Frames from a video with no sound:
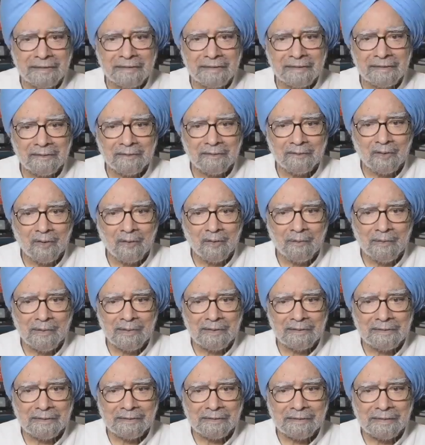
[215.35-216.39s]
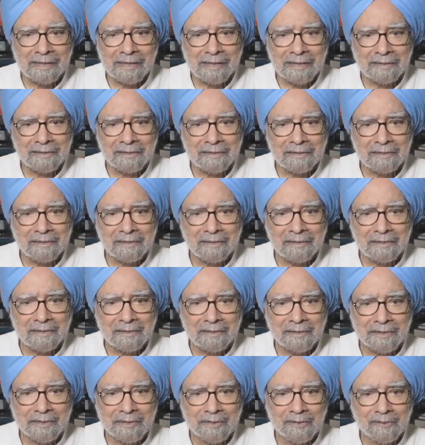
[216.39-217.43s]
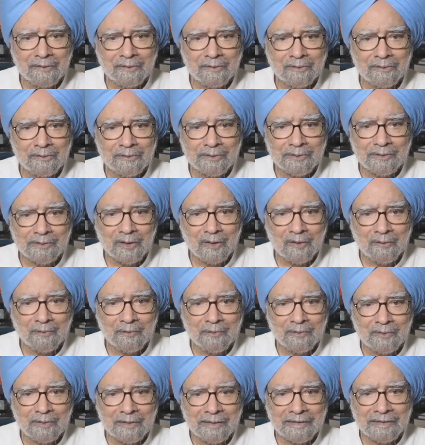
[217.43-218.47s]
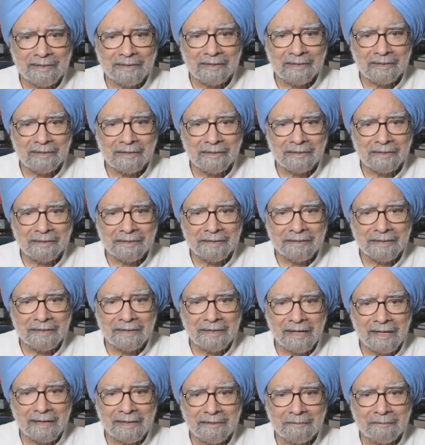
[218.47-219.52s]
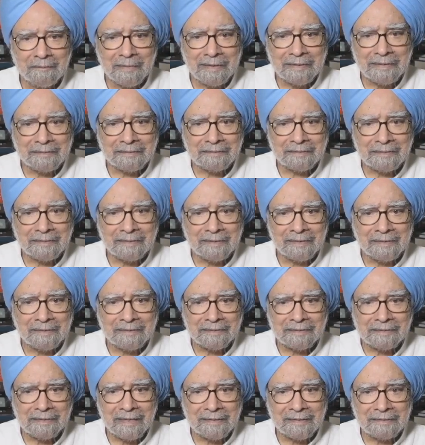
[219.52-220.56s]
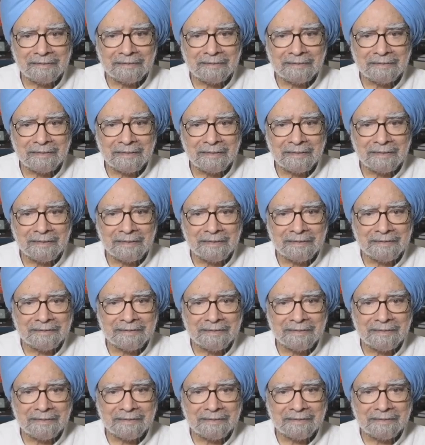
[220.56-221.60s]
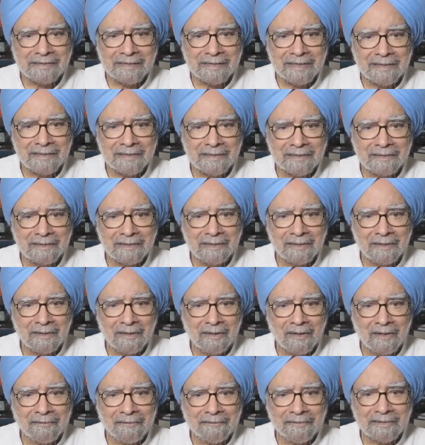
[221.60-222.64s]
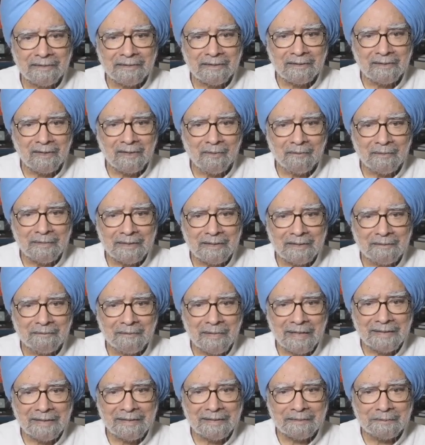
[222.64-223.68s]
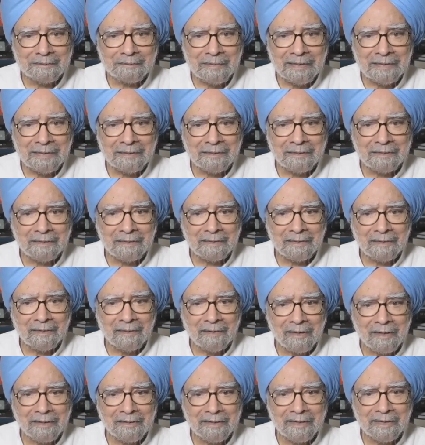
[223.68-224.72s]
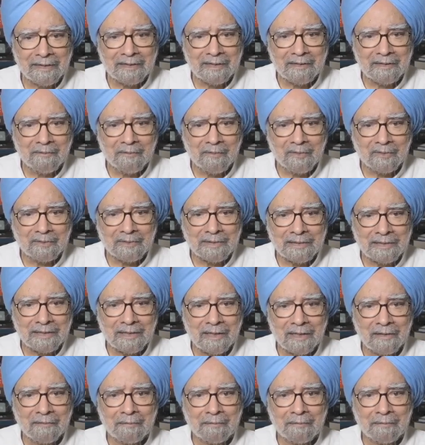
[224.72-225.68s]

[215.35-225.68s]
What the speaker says: in global trade due to geopolitical realignment. Such is the state of economic management under the Modi